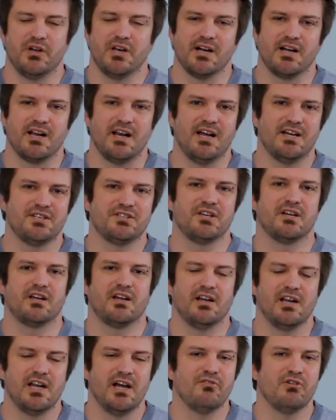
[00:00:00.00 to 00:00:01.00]
in a classic
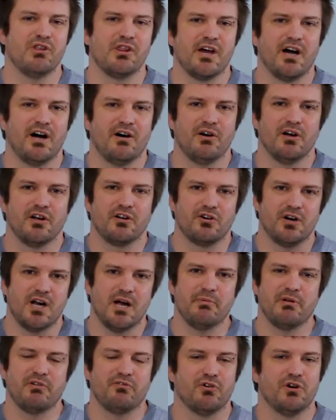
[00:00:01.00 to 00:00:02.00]
11th hour
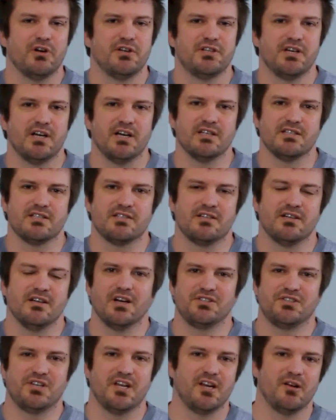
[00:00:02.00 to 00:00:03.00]
cramming for a test, I
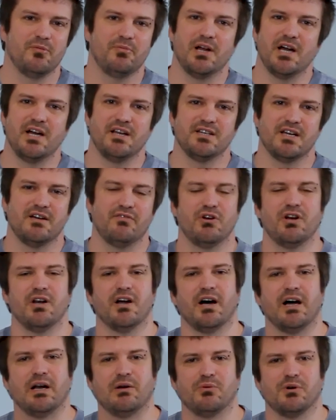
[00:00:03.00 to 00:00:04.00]
stayed up late every
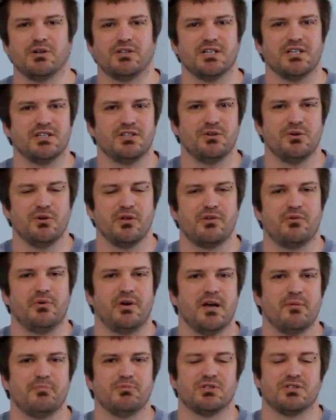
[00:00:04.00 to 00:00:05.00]
night watching 2 or
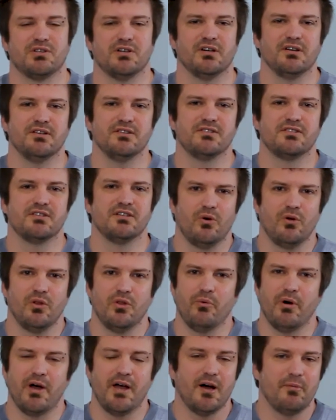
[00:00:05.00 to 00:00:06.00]
3 episodes, all
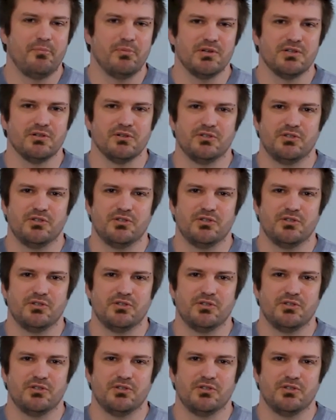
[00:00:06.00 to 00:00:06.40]
the way up until